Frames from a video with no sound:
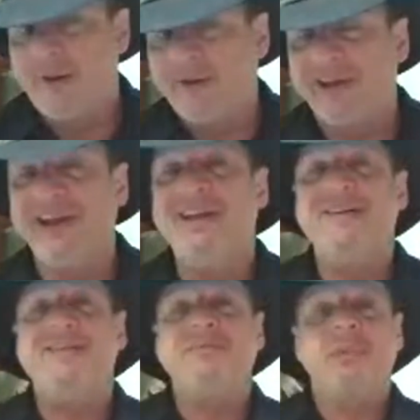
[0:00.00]
Okay.
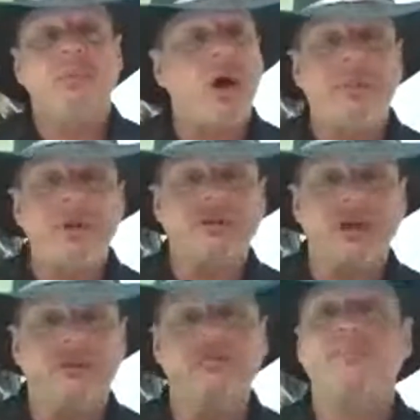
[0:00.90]
All by
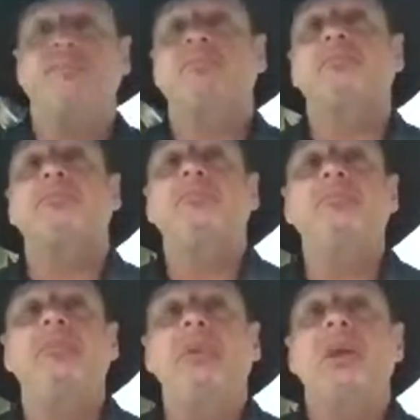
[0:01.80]
yourself.
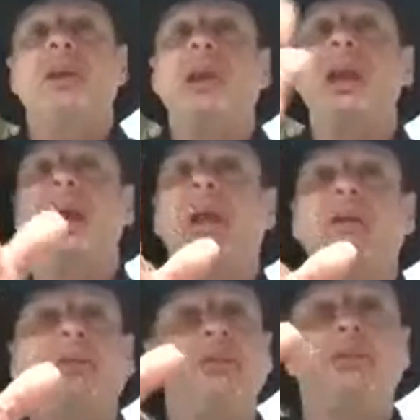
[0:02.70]

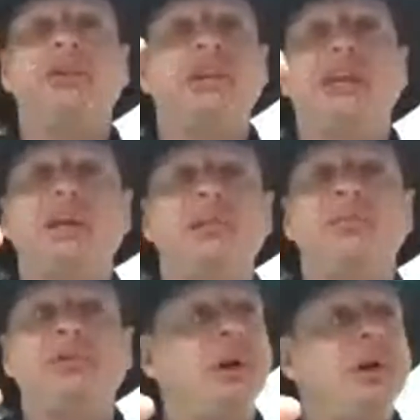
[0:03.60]
And the
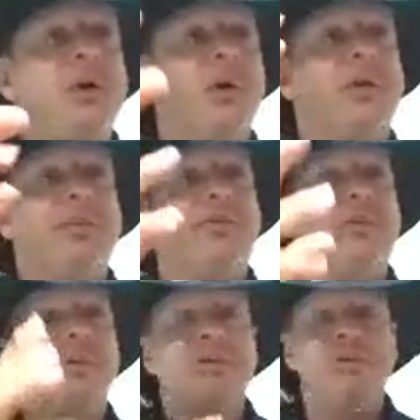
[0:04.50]
teams or the
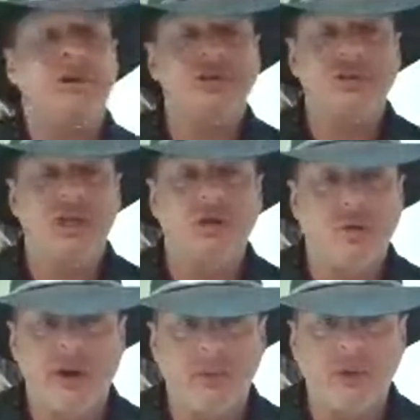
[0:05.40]
performers are just
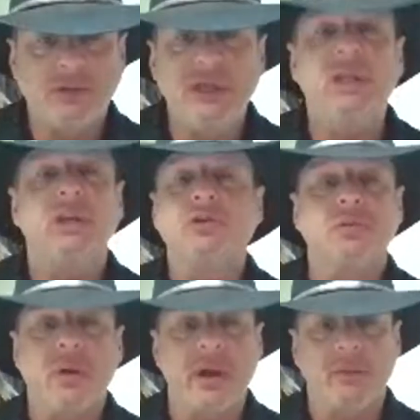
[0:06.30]
incredible. And
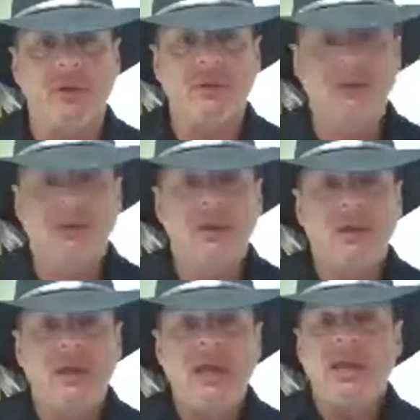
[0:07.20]

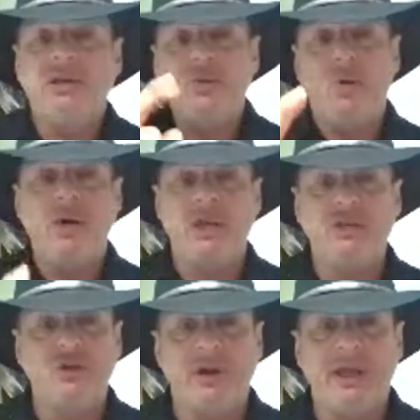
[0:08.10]
you want to
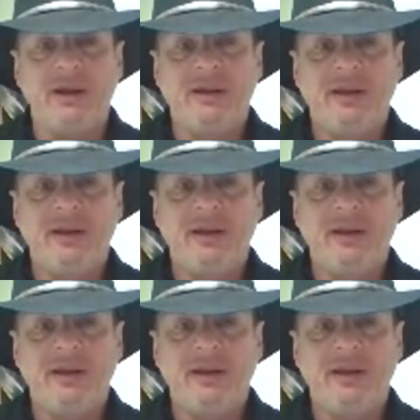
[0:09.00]
enjoy it.